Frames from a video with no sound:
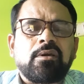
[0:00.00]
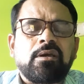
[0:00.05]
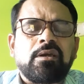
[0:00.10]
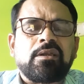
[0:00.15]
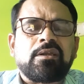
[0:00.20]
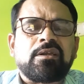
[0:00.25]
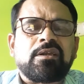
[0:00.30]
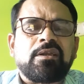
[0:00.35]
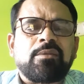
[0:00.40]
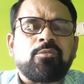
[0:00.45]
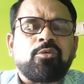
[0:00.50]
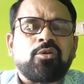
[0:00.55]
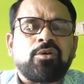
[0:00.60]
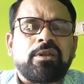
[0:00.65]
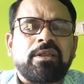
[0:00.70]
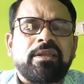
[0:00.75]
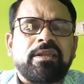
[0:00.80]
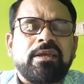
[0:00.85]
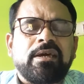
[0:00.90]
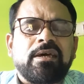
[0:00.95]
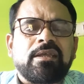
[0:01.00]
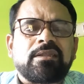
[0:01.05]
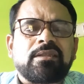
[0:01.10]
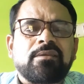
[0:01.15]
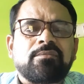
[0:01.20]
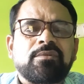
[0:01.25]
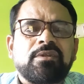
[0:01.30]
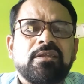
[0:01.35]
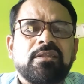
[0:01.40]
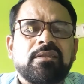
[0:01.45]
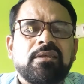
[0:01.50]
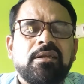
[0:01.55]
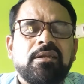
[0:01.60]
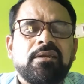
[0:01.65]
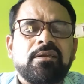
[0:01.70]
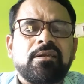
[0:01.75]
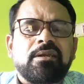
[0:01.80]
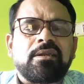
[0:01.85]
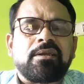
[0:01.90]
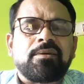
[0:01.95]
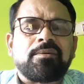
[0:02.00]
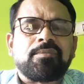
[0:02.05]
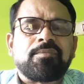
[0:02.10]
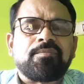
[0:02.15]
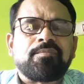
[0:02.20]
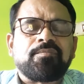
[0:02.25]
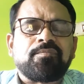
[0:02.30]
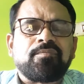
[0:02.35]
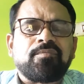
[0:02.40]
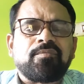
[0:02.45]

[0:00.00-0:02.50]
in remote areas of this country